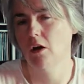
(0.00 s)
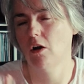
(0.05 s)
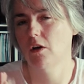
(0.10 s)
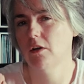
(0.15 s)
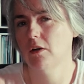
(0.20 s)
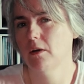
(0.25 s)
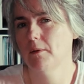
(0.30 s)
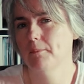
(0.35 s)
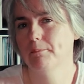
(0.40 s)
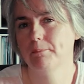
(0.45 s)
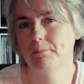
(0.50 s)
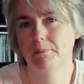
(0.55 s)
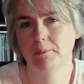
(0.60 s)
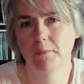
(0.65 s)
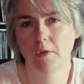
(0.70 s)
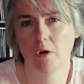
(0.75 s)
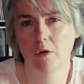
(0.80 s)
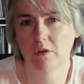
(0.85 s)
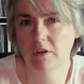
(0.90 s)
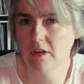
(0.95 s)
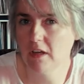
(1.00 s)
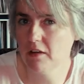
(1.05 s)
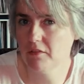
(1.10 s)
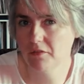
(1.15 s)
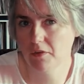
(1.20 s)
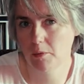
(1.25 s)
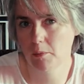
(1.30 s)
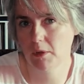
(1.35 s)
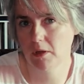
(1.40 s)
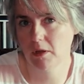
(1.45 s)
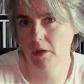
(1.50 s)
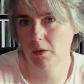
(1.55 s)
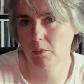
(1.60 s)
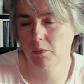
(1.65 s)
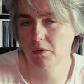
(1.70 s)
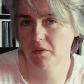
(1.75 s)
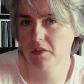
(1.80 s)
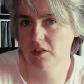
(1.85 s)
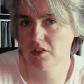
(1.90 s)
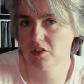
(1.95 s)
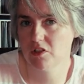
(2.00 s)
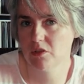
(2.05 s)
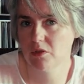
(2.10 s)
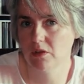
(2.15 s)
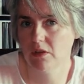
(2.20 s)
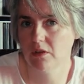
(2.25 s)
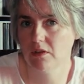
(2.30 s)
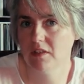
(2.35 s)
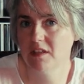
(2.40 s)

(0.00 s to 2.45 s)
are not familiar with the studio,